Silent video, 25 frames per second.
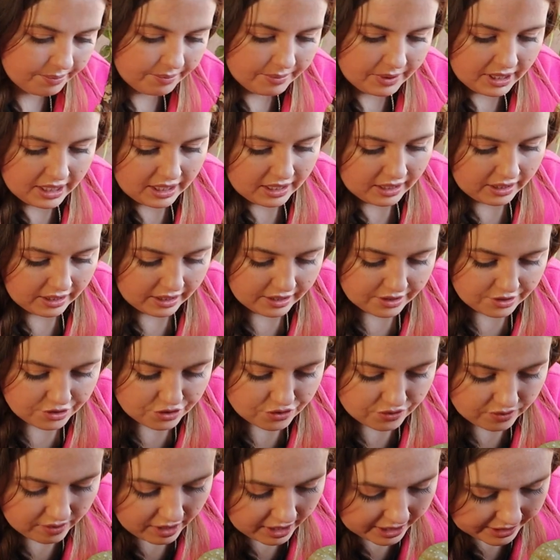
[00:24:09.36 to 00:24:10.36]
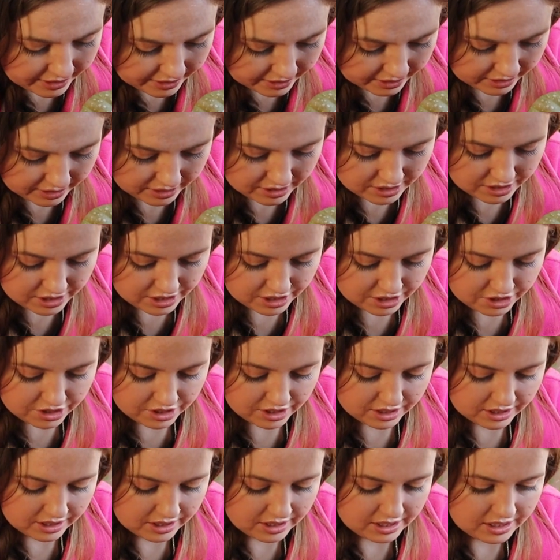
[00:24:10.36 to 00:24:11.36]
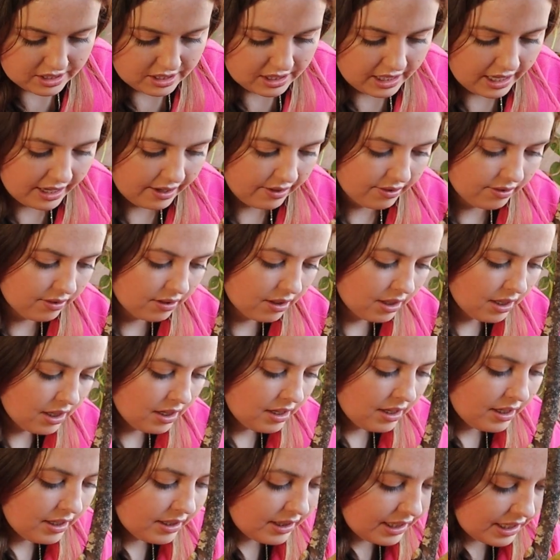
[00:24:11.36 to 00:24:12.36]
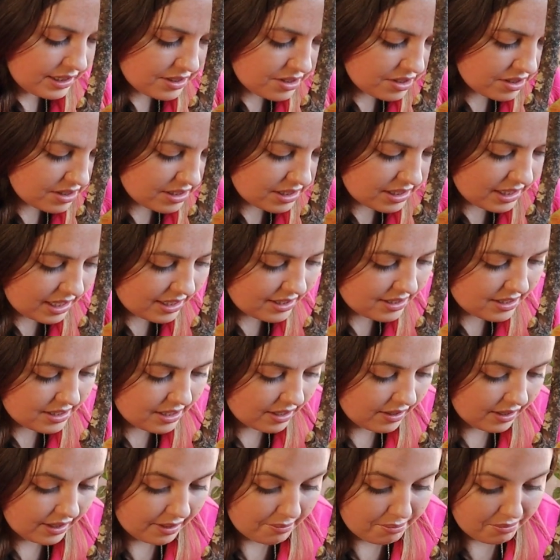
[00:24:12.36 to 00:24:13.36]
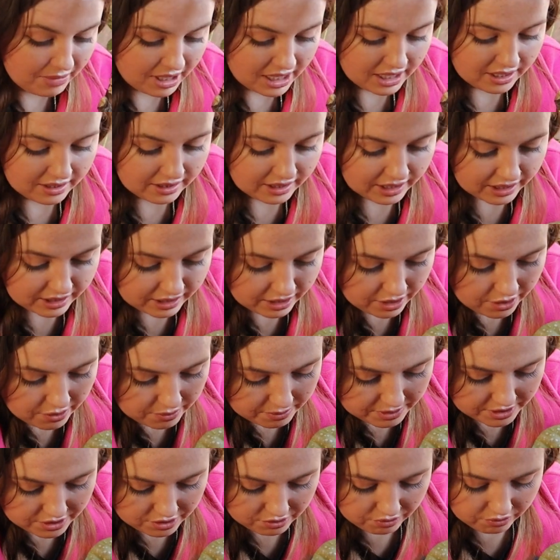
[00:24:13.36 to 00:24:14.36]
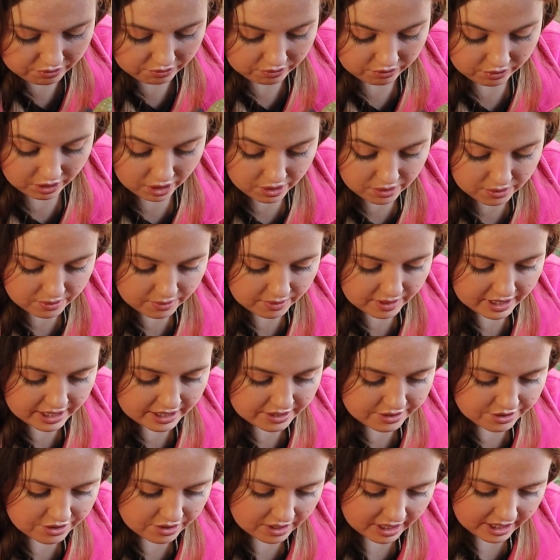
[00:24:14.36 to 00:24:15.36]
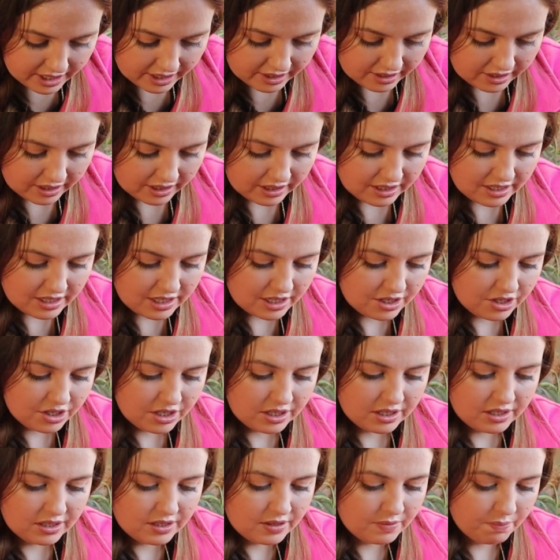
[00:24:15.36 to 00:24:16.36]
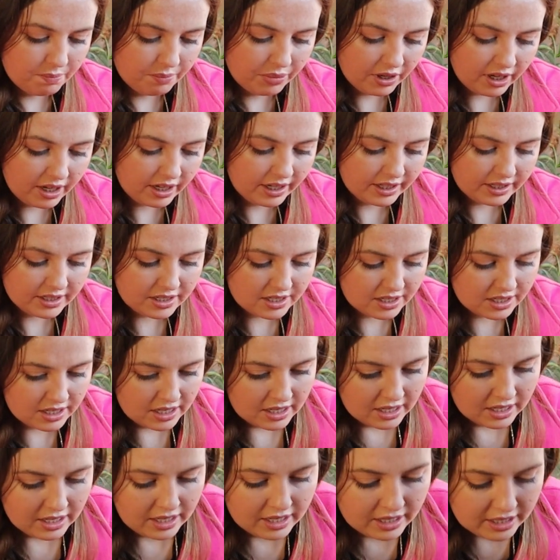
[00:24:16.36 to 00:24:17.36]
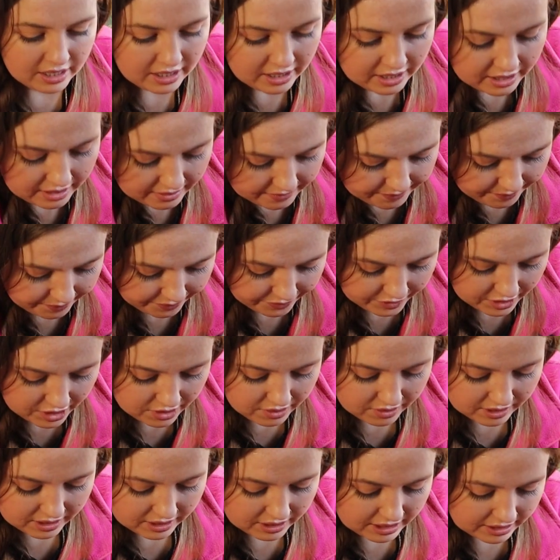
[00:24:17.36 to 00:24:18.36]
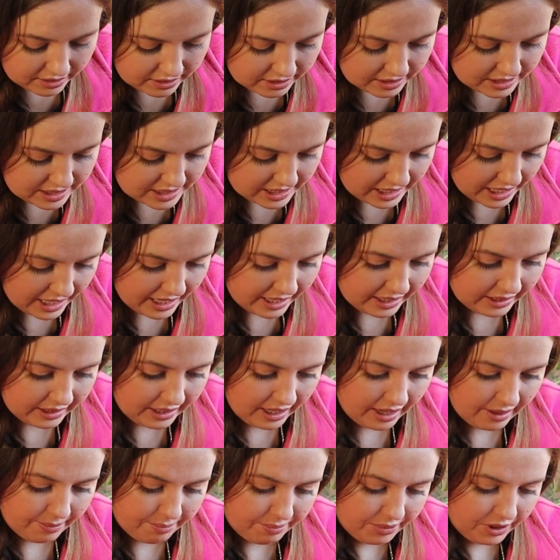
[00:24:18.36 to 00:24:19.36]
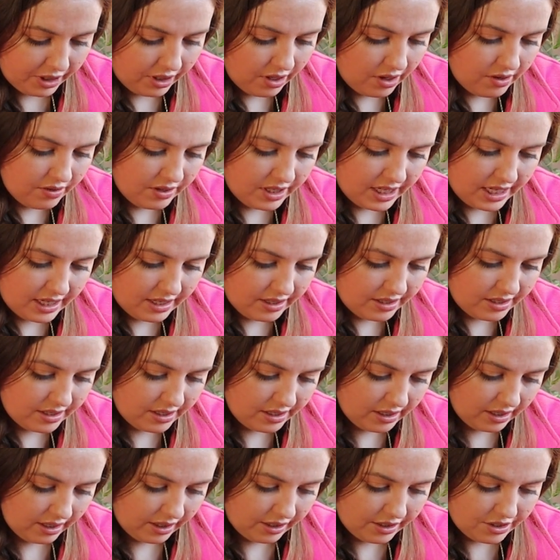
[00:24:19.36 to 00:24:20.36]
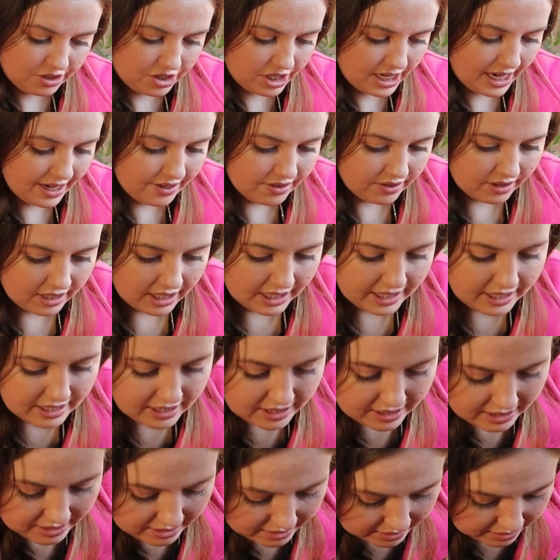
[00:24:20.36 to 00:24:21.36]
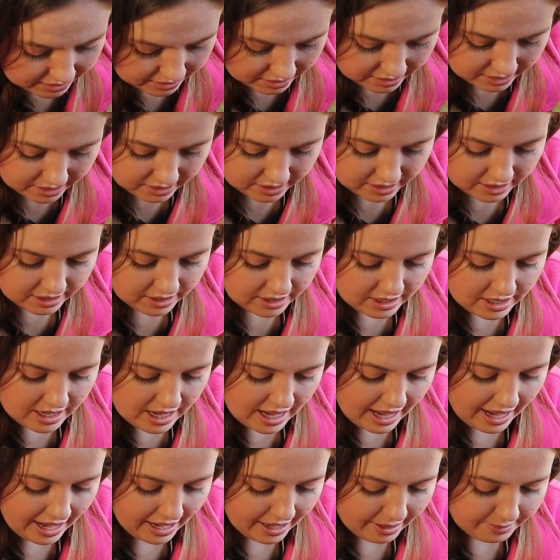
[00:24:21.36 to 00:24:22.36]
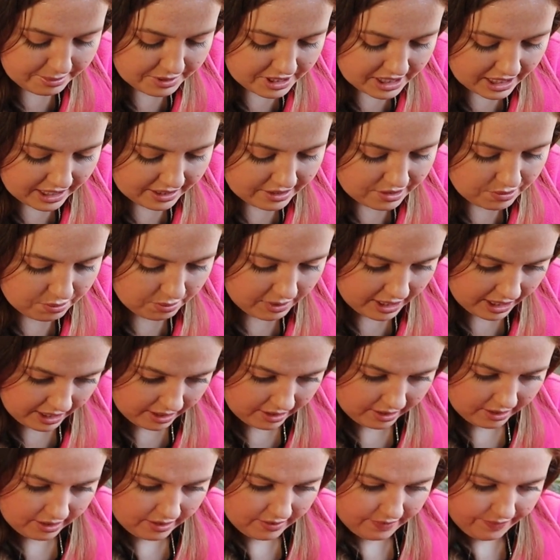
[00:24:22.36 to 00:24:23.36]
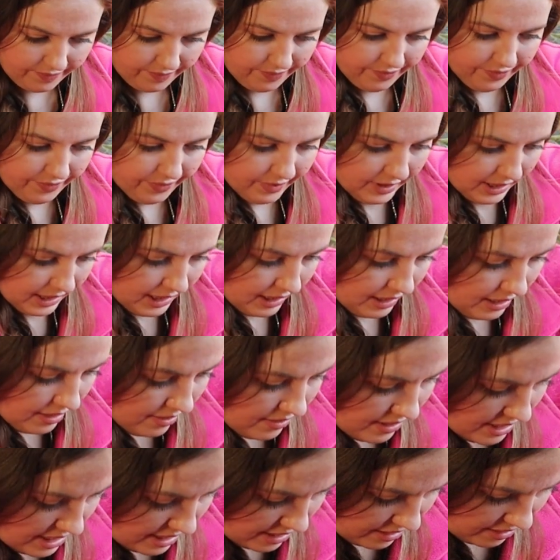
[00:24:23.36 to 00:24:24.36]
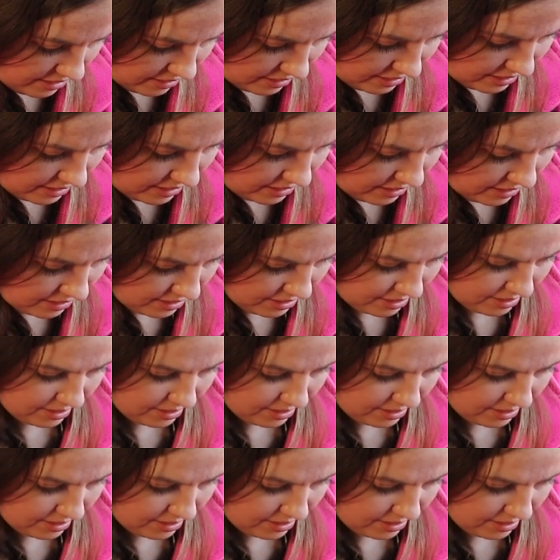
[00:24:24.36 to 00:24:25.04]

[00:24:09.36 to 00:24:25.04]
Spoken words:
being in drier conditions. Now, that doesn't necessarily mean that they always grow in drier conditions, but you could say that begonias are generally in habitats where there is